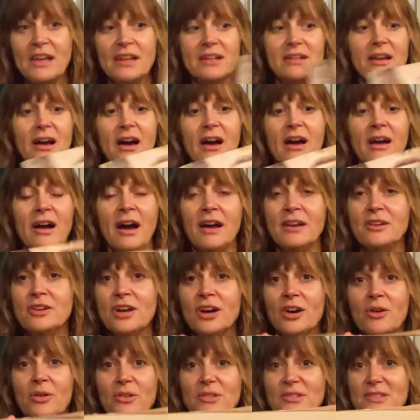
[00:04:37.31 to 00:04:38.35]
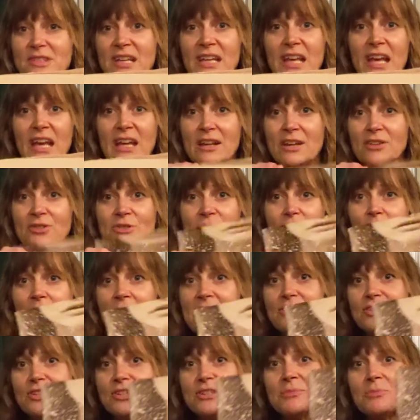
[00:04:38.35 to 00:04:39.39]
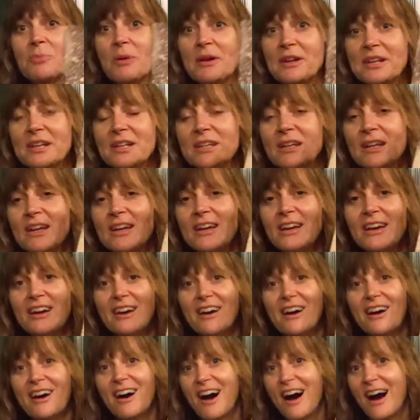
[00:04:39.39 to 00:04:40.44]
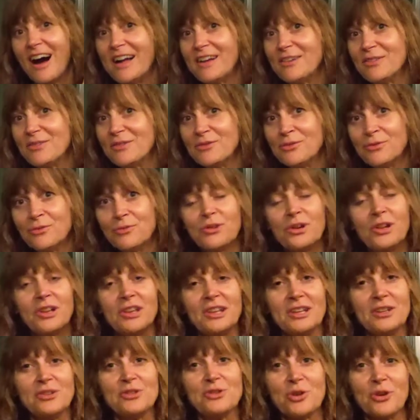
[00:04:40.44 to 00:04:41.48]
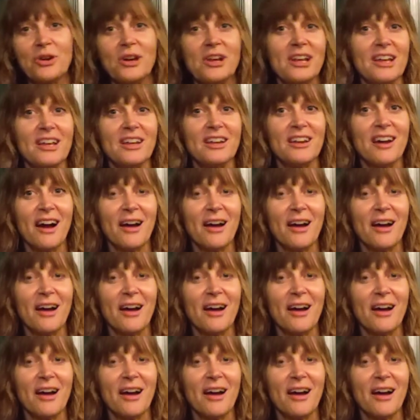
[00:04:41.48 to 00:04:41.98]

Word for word: And I know it's like 800 pages, but it I really enjoyed it.